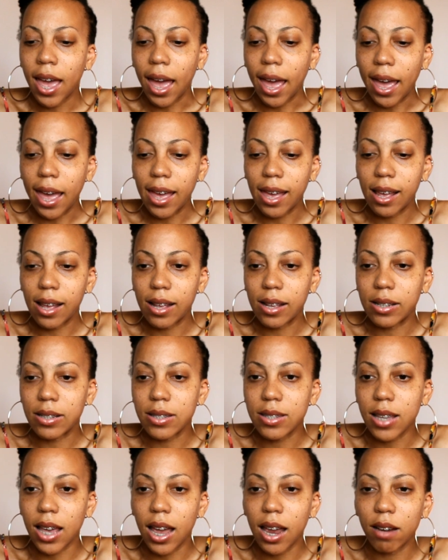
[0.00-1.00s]

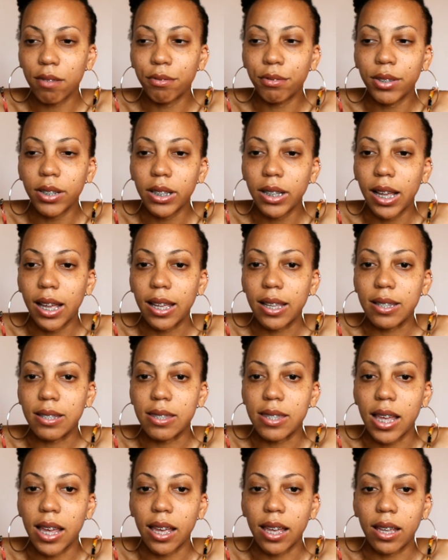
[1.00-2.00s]
And I
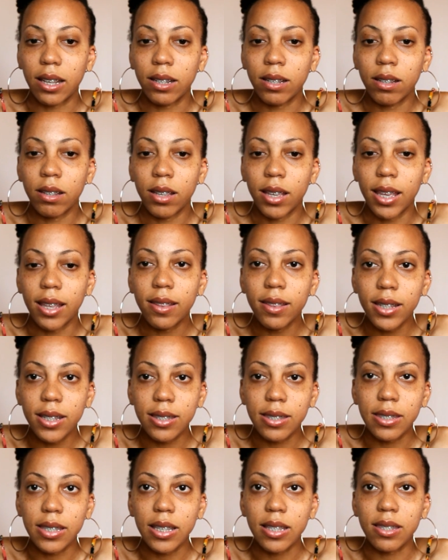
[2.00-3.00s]
realized that in
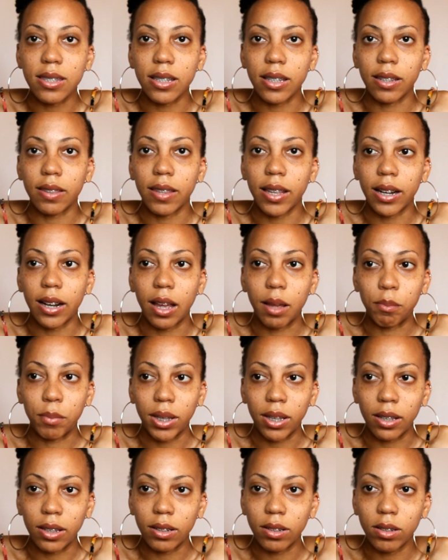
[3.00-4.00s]
this season that I'm
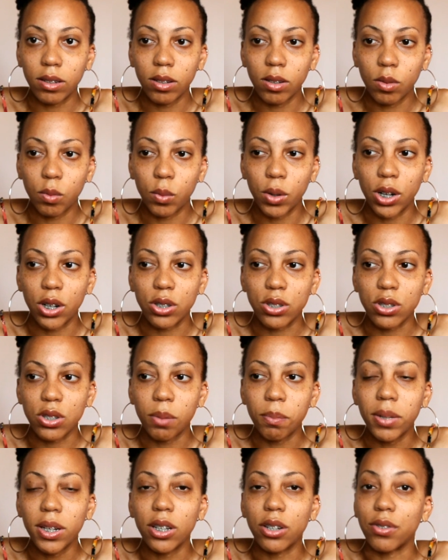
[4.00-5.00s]
in, where
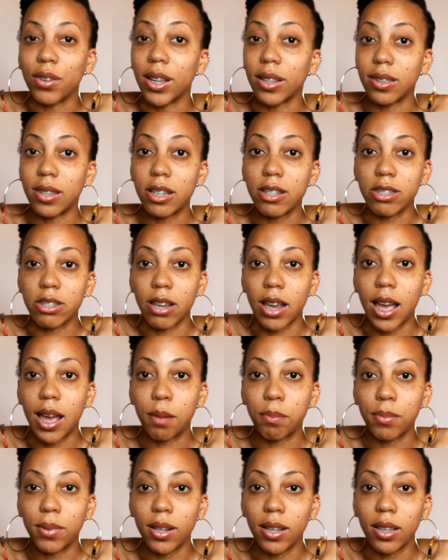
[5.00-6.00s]
so many great things are
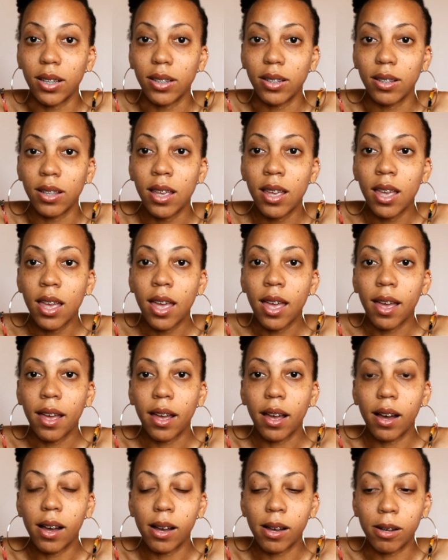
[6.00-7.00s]
happening,
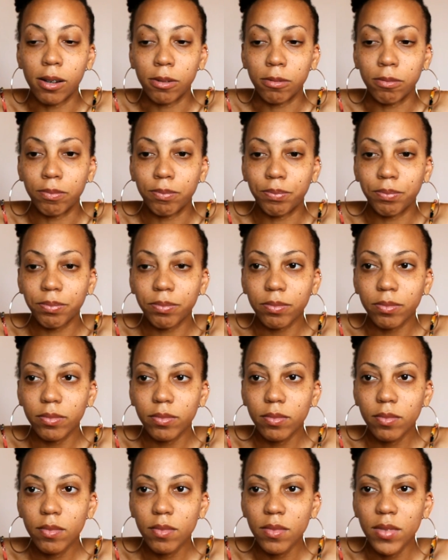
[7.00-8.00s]
um,
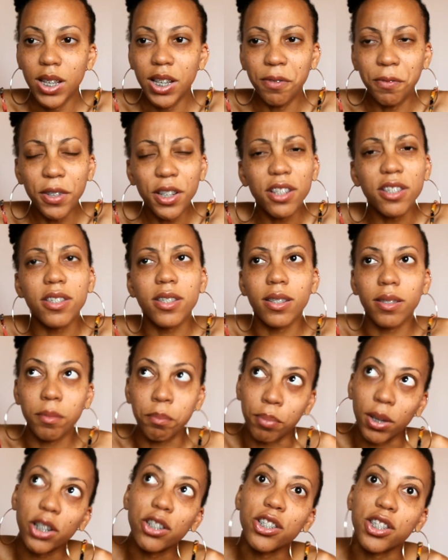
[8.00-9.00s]
it feels
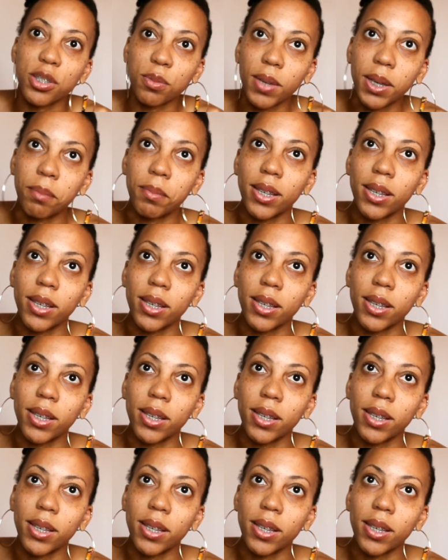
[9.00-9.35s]
bittersweet